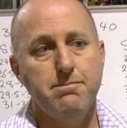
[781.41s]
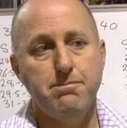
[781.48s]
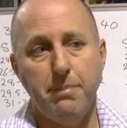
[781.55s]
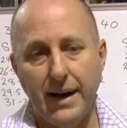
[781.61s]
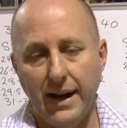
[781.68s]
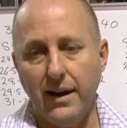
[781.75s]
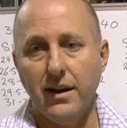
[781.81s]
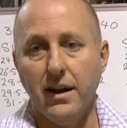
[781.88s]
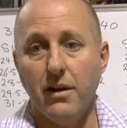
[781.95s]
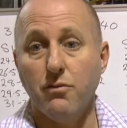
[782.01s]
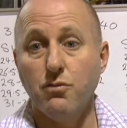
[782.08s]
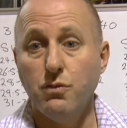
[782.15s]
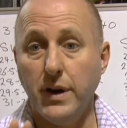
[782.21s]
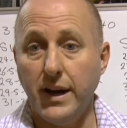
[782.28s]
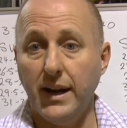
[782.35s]
But a
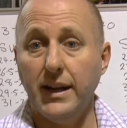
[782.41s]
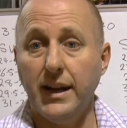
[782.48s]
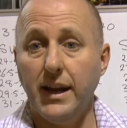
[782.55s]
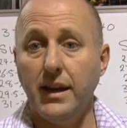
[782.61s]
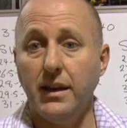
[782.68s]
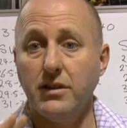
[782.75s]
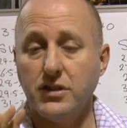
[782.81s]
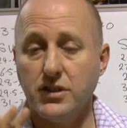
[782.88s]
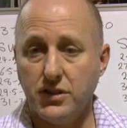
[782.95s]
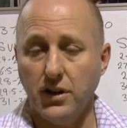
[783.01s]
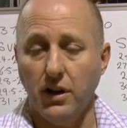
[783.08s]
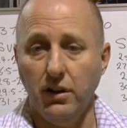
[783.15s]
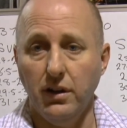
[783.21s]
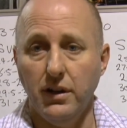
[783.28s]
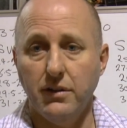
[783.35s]
really
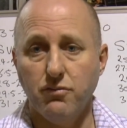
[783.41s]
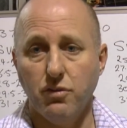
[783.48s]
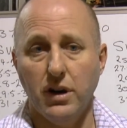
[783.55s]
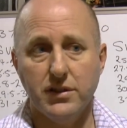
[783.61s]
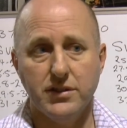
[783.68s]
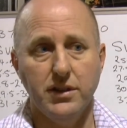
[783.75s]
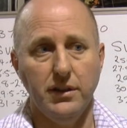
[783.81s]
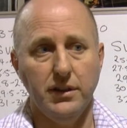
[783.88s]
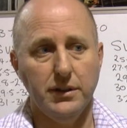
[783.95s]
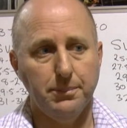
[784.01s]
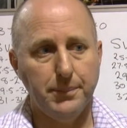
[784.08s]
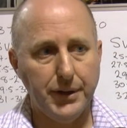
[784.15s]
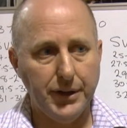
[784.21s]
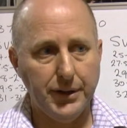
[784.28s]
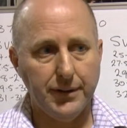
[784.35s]
solid, rock
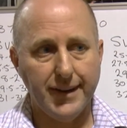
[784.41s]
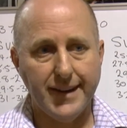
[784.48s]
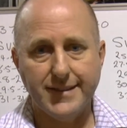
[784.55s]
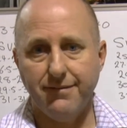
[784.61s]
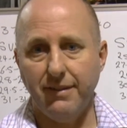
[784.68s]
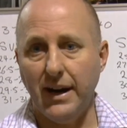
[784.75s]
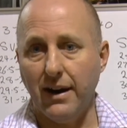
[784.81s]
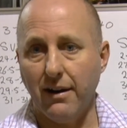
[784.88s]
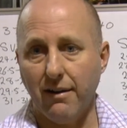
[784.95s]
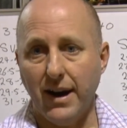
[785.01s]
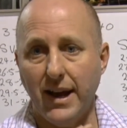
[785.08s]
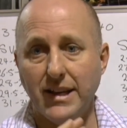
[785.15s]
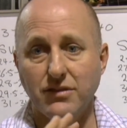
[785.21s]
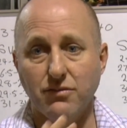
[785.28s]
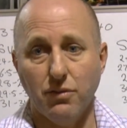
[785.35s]
solid bow as far
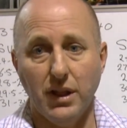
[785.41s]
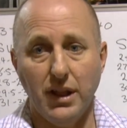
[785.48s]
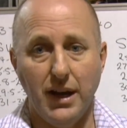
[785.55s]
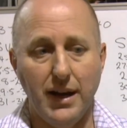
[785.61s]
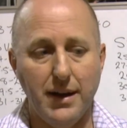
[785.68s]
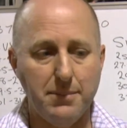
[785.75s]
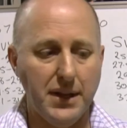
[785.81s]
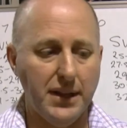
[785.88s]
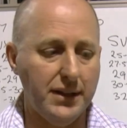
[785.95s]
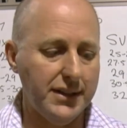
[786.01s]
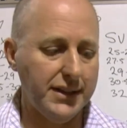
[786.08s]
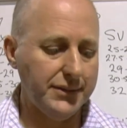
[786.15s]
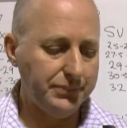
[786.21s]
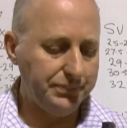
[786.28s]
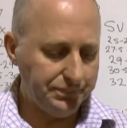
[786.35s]
as
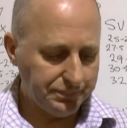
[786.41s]
reliability.